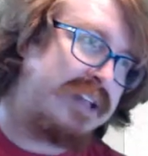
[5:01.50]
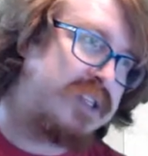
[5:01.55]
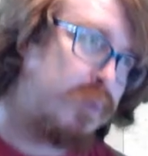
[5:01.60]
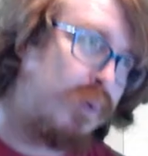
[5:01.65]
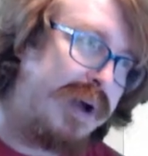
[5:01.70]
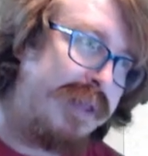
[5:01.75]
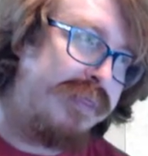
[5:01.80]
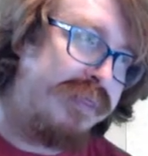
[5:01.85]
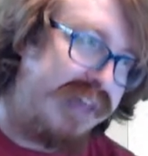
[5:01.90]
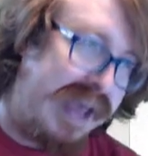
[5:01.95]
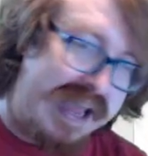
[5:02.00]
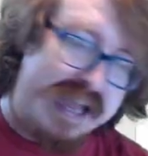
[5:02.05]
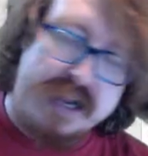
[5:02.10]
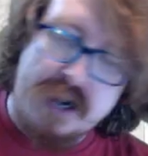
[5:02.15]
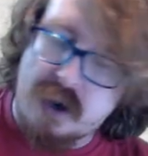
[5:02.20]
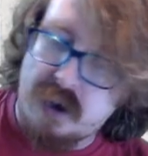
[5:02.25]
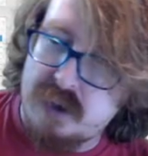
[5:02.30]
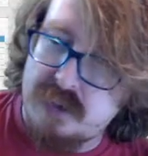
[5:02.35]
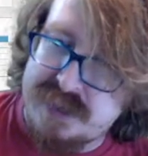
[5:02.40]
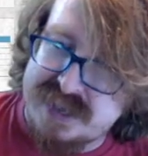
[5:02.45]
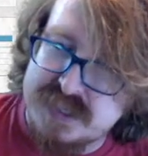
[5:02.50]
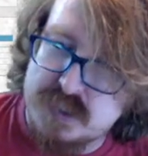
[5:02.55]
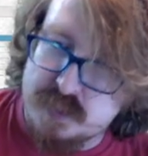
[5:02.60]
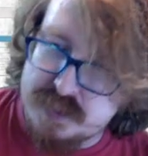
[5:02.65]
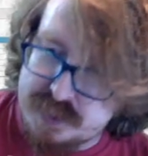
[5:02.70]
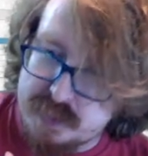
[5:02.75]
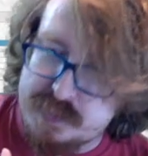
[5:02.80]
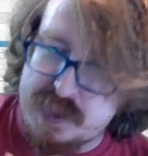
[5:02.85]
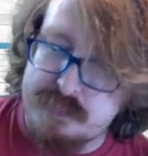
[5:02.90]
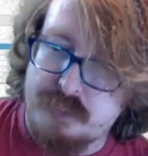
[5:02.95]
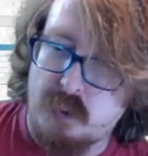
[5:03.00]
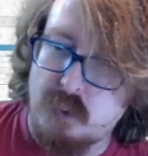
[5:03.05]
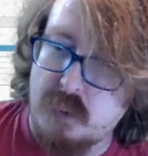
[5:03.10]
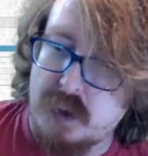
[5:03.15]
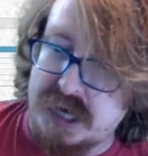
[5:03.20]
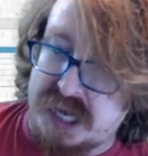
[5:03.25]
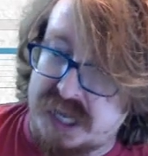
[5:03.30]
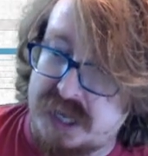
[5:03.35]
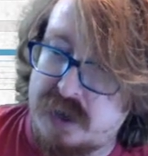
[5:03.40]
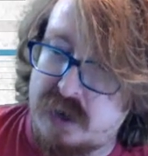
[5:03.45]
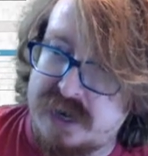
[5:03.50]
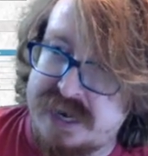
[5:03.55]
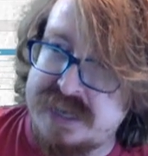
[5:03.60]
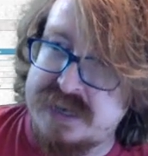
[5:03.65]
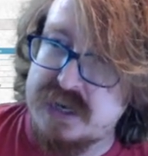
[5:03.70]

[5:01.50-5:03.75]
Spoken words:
what the people working on it